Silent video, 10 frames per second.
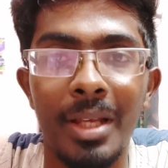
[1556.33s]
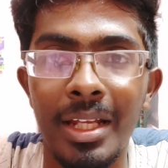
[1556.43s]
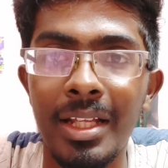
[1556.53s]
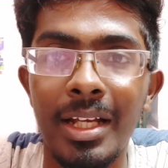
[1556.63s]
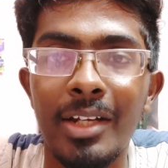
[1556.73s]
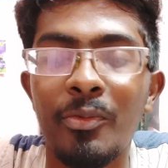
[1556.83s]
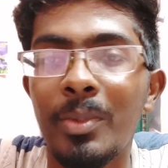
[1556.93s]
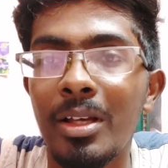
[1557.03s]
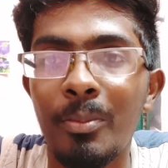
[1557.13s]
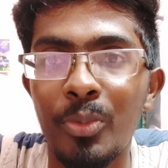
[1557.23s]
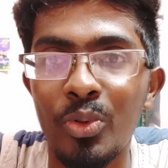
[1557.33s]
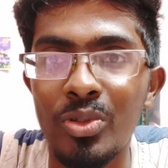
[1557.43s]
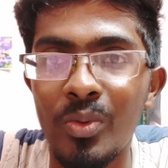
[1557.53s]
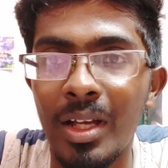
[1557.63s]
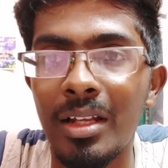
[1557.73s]
any kind of pickup
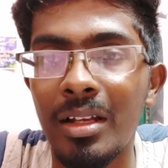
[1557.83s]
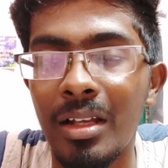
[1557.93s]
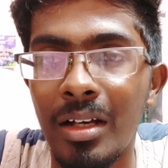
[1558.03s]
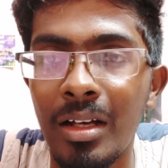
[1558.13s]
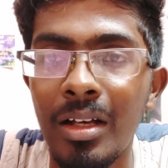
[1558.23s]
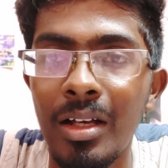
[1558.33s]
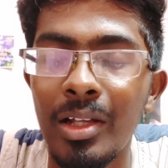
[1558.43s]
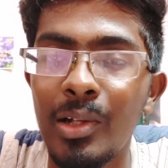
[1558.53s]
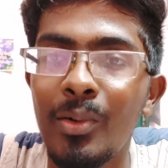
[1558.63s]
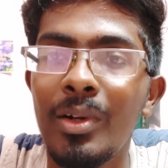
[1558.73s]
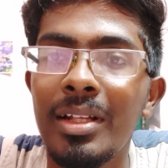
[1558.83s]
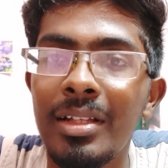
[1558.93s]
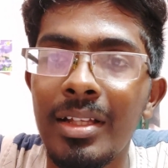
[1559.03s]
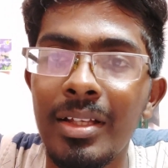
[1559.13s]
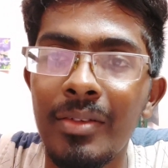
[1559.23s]
used while recording
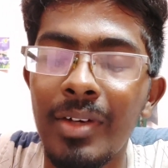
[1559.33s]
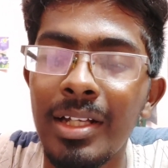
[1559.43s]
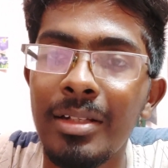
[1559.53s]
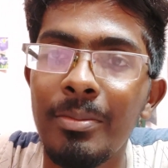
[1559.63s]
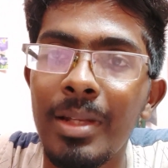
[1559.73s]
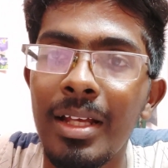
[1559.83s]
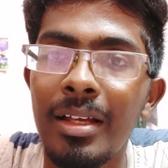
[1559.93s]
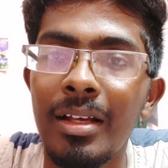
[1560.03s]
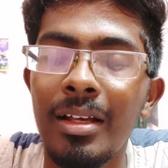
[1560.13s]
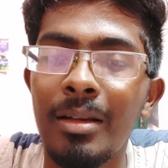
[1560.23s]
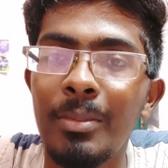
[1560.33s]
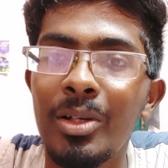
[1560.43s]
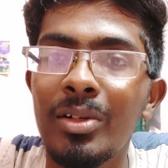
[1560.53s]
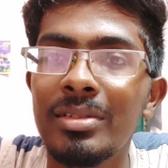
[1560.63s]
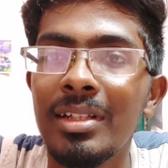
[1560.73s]
the violin play,
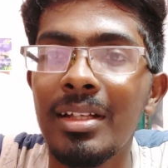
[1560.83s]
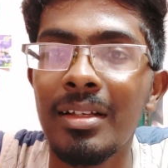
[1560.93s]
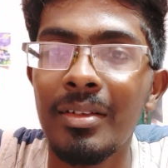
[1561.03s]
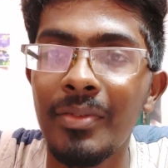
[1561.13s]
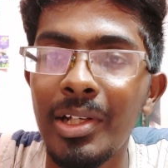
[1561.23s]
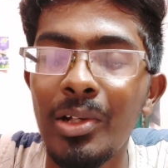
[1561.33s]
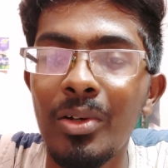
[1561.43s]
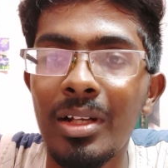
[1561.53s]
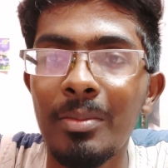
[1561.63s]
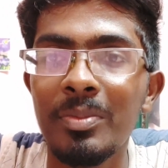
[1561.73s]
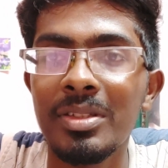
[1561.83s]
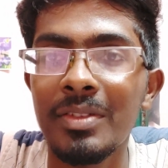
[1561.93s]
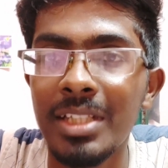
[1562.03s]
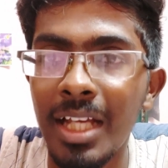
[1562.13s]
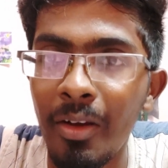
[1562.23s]
because the video clips
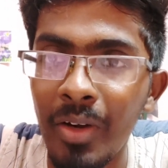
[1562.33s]
which I have